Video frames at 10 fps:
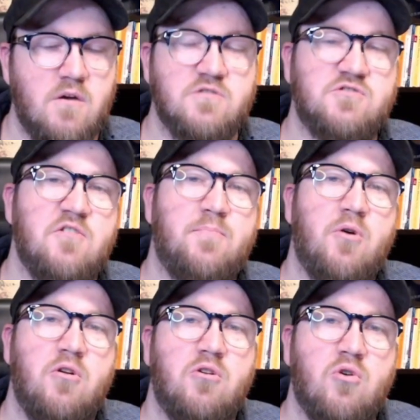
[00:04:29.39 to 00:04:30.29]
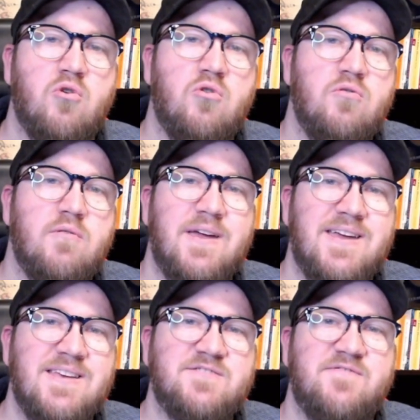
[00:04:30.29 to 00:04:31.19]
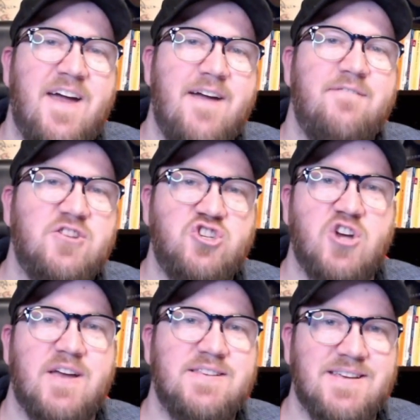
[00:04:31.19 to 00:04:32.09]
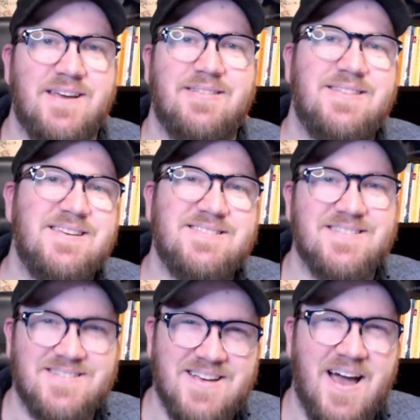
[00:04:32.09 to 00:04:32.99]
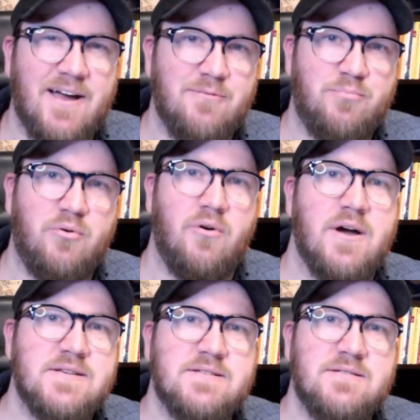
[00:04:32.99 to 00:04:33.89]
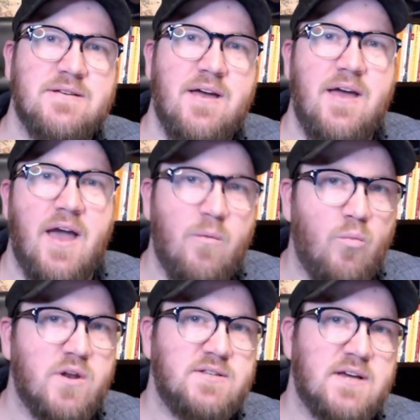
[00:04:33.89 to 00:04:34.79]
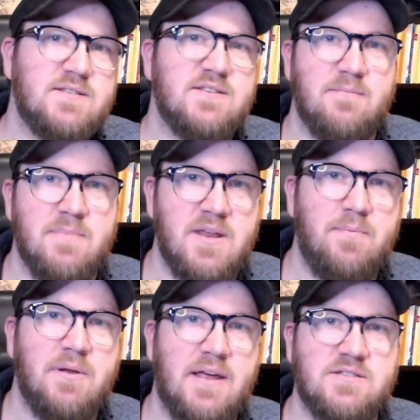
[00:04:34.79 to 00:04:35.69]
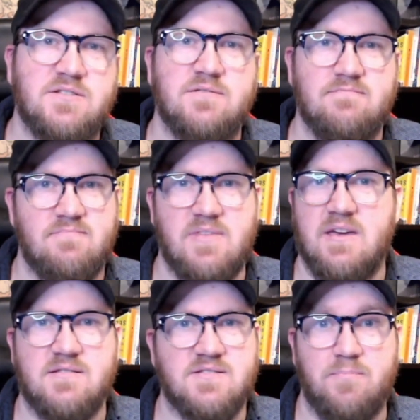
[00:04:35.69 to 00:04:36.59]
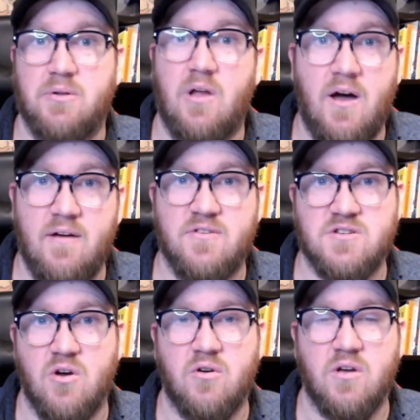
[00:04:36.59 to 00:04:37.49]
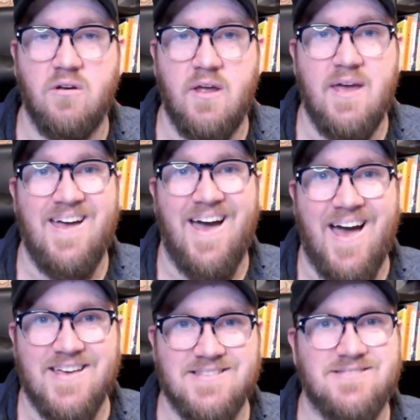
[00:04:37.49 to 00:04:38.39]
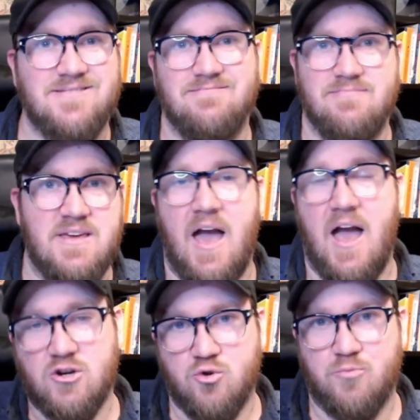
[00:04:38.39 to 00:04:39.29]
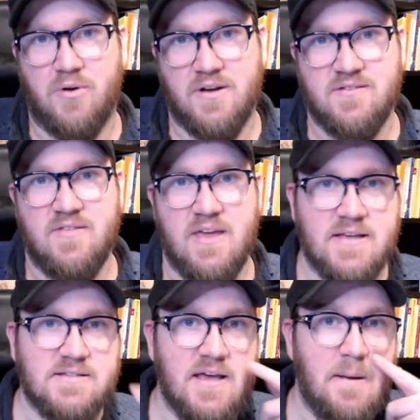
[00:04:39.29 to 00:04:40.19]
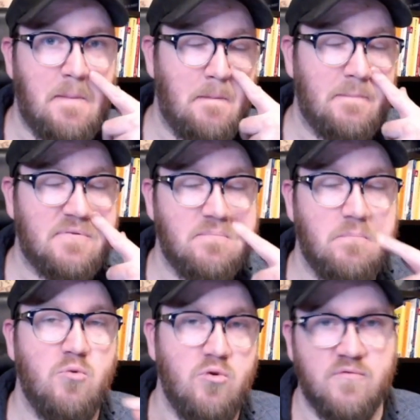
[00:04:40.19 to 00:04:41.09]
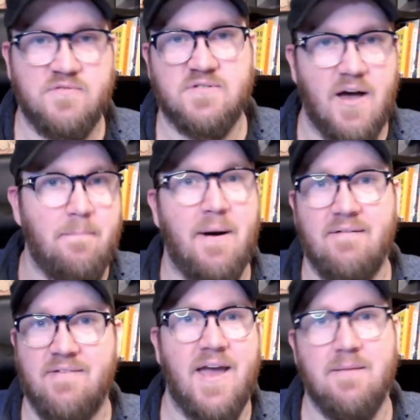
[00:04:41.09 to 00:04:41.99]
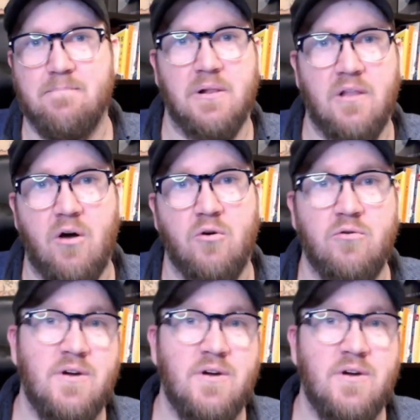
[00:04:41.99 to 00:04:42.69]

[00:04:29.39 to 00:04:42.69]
So the protocol is forever chasing this target price. And what it does is it manipulates the supply of the token as the actual price of the asset moves above and below